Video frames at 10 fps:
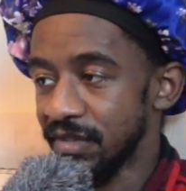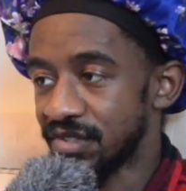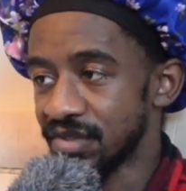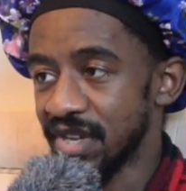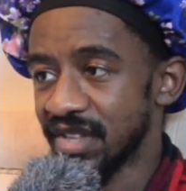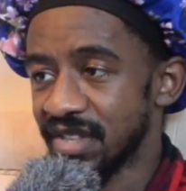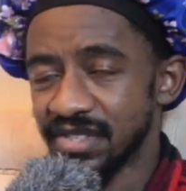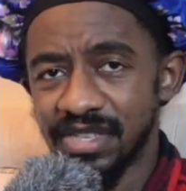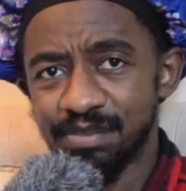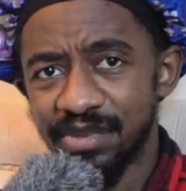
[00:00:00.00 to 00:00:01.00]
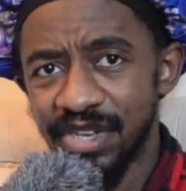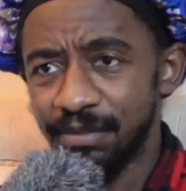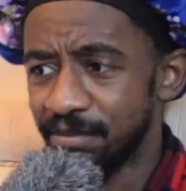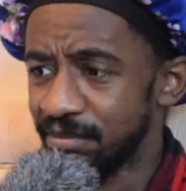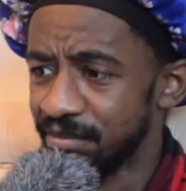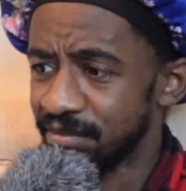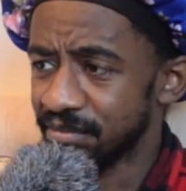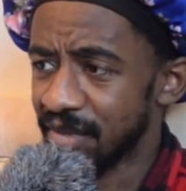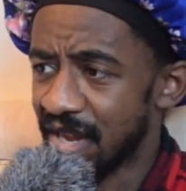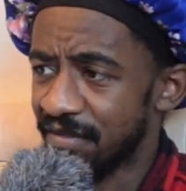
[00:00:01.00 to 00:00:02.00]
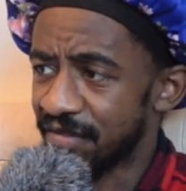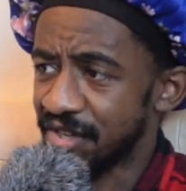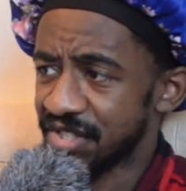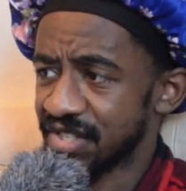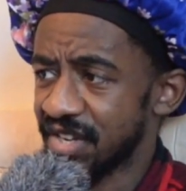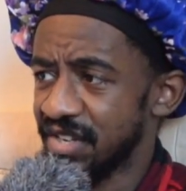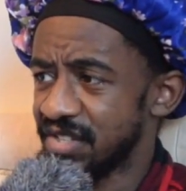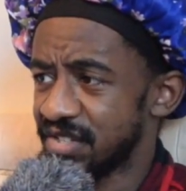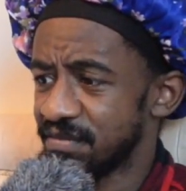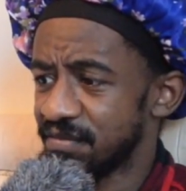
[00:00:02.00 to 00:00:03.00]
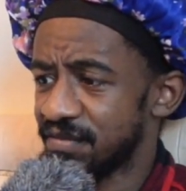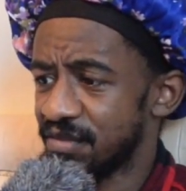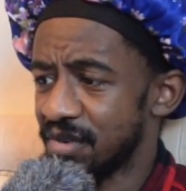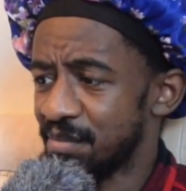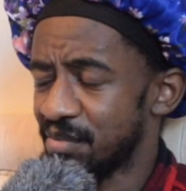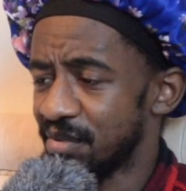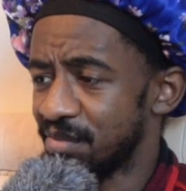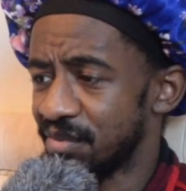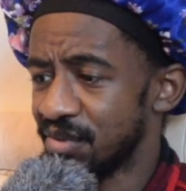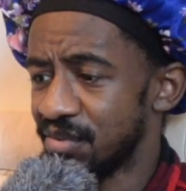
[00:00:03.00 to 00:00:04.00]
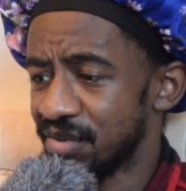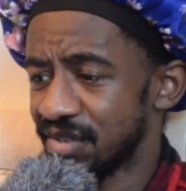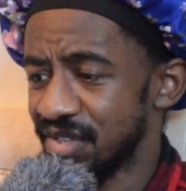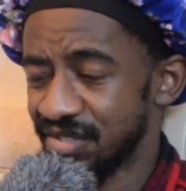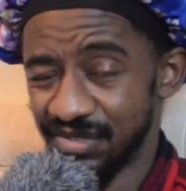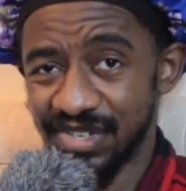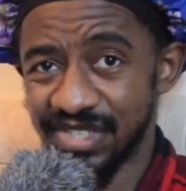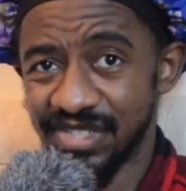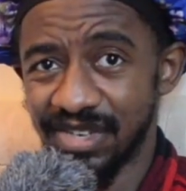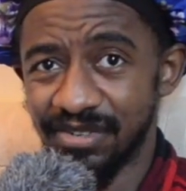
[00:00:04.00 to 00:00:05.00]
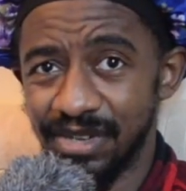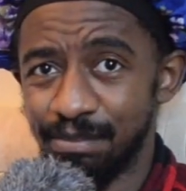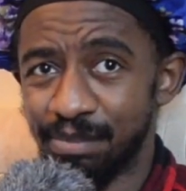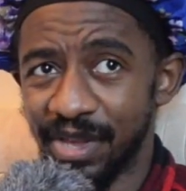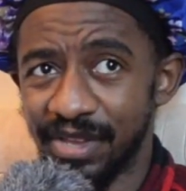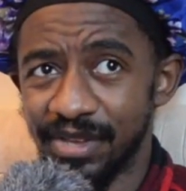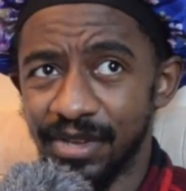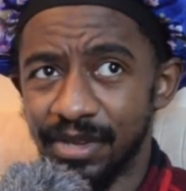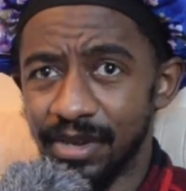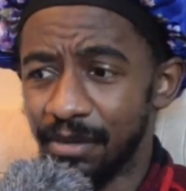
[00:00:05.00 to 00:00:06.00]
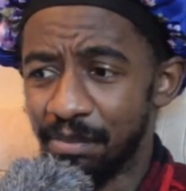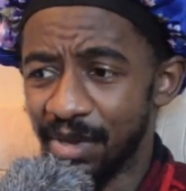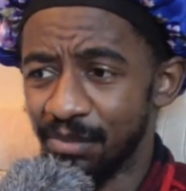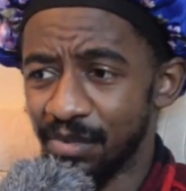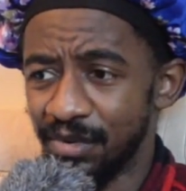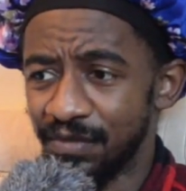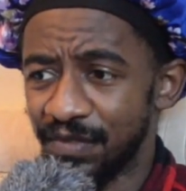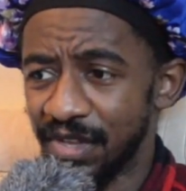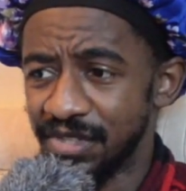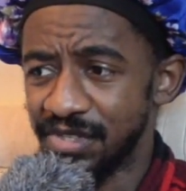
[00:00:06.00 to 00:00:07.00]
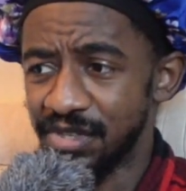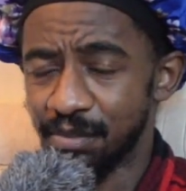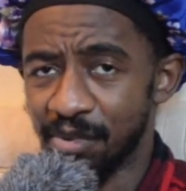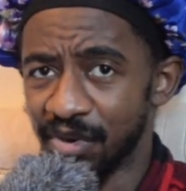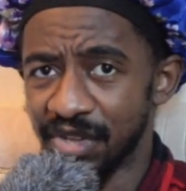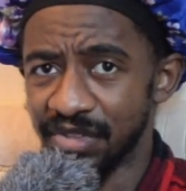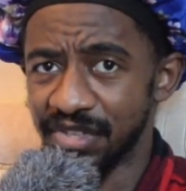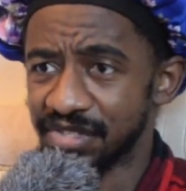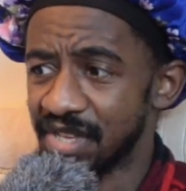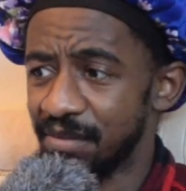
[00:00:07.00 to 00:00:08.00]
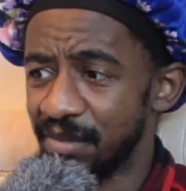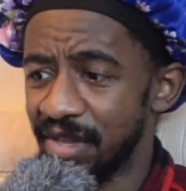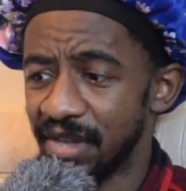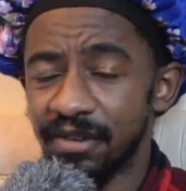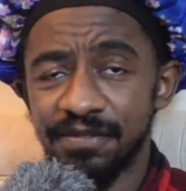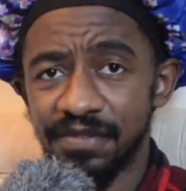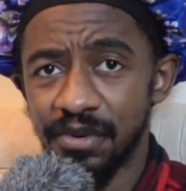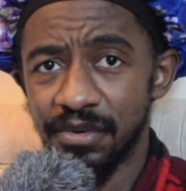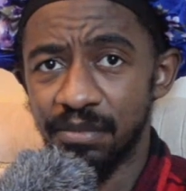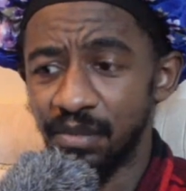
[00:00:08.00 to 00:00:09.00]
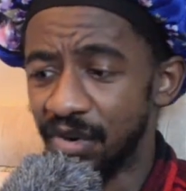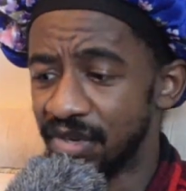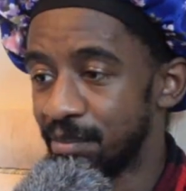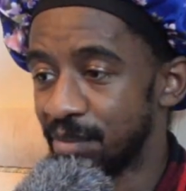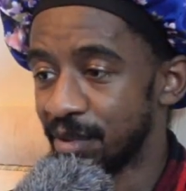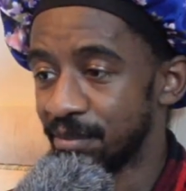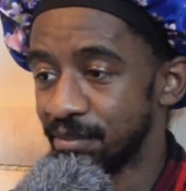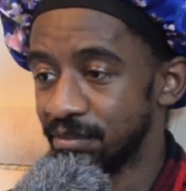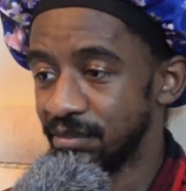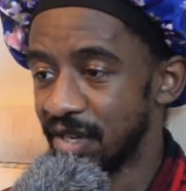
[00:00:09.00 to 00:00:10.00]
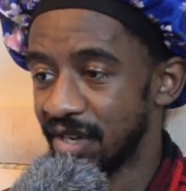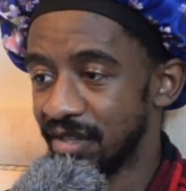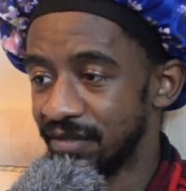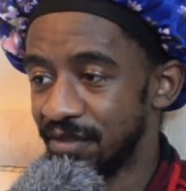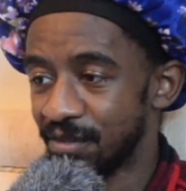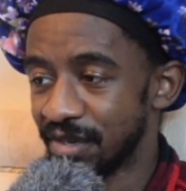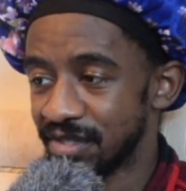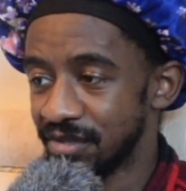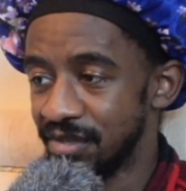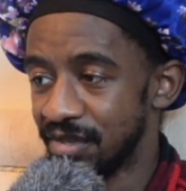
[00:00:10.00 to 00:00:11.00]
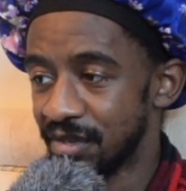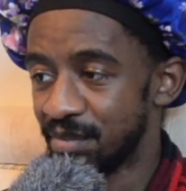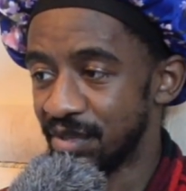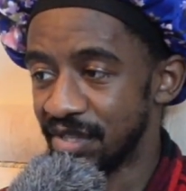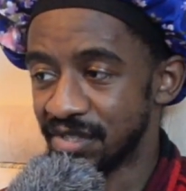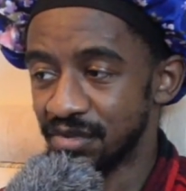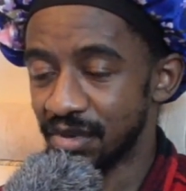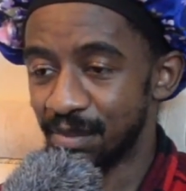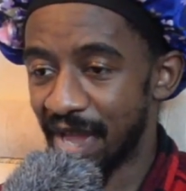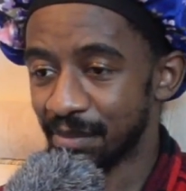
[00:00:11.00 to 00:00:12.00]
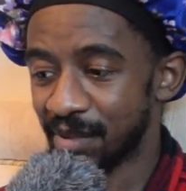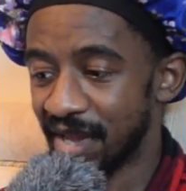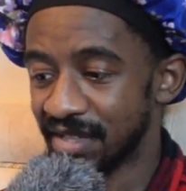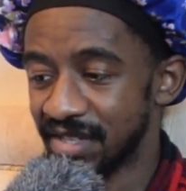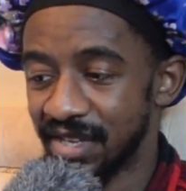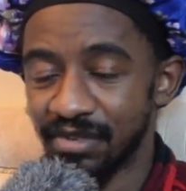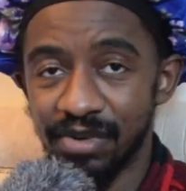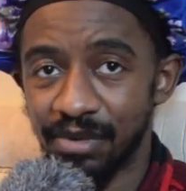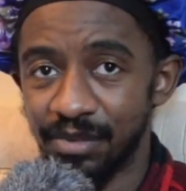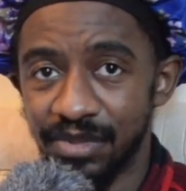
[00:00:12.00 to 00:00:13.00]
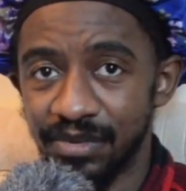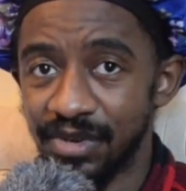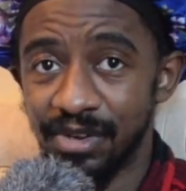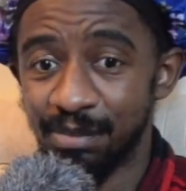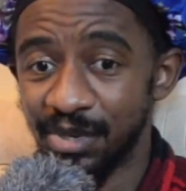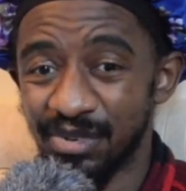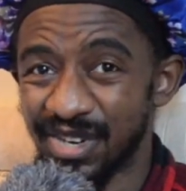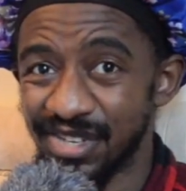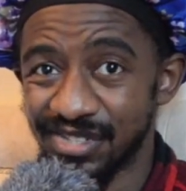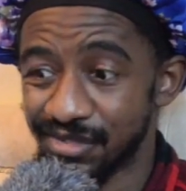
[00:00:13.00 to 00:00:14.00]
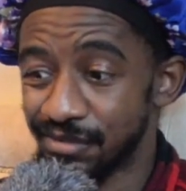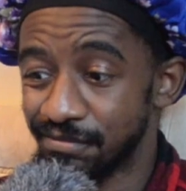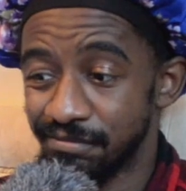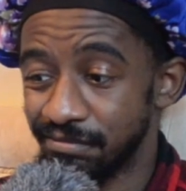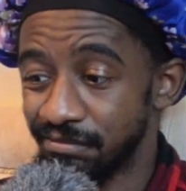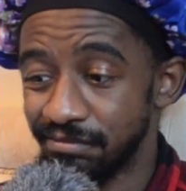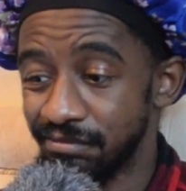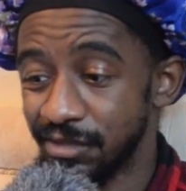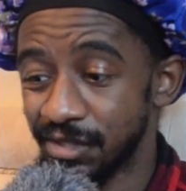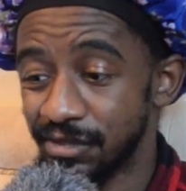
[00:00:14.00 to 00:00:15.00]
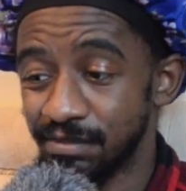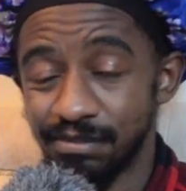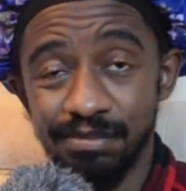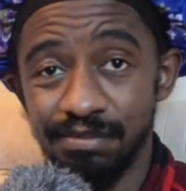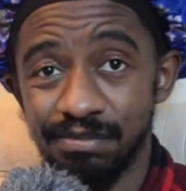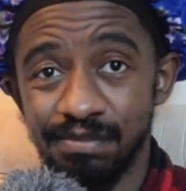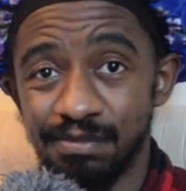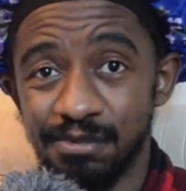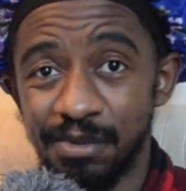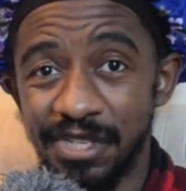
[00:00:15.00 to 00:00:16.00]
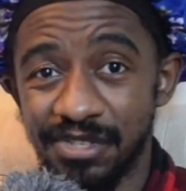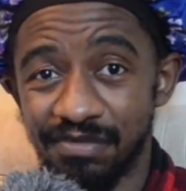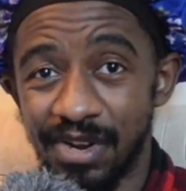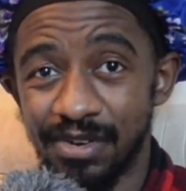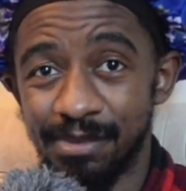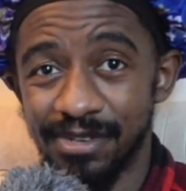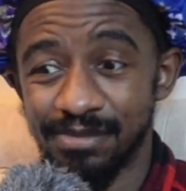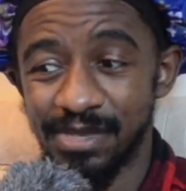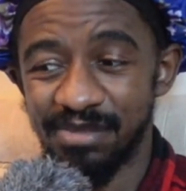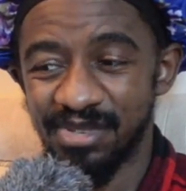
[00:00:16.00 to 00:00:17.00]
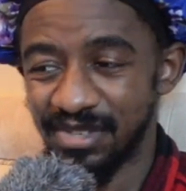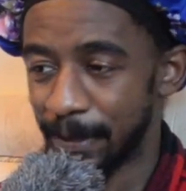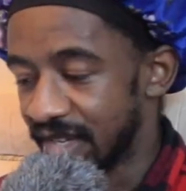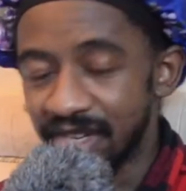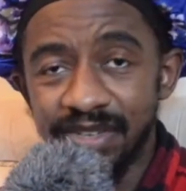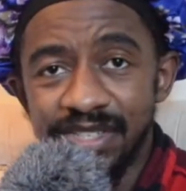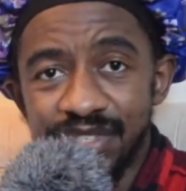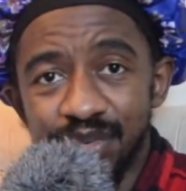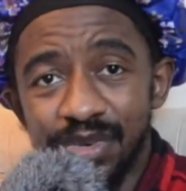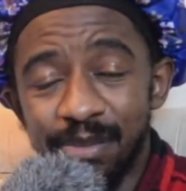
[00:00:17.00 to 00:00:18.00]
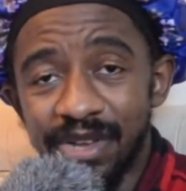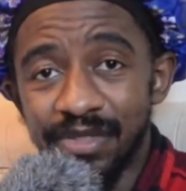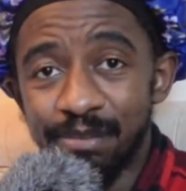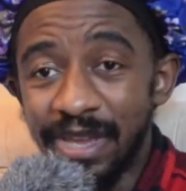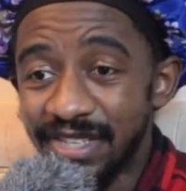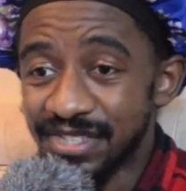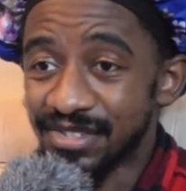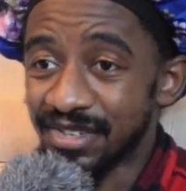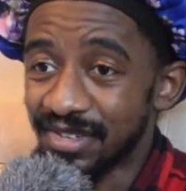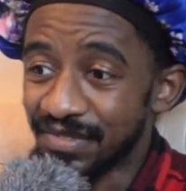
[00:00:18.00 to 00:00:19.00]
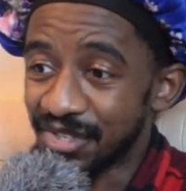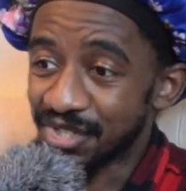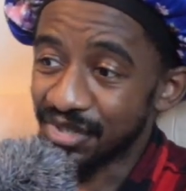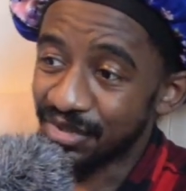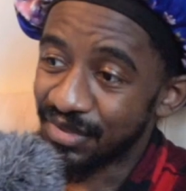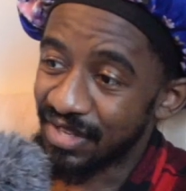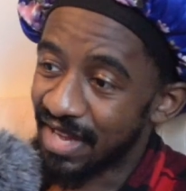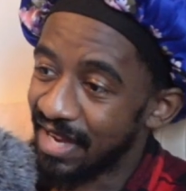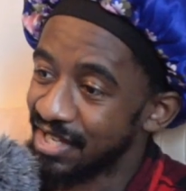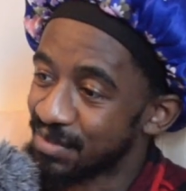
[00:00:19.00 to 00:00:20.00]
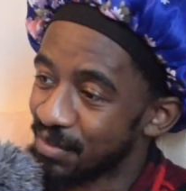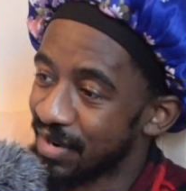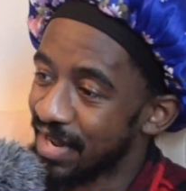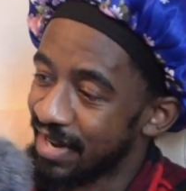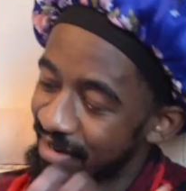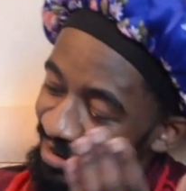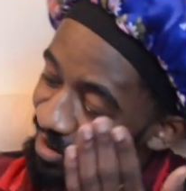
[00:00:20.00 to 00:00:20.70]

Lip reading: So yeah, that's pretty average sized for a portable recorder. It's not necessarily big, but it won't fit into your pocket the same way that a phone would. But yeah, if you wanted to, you could put this into a backpack, take it around with you, and it would be all right. So, you know, swings and roundabouts maybe. Now let's talk about the main star of the show, the H1n.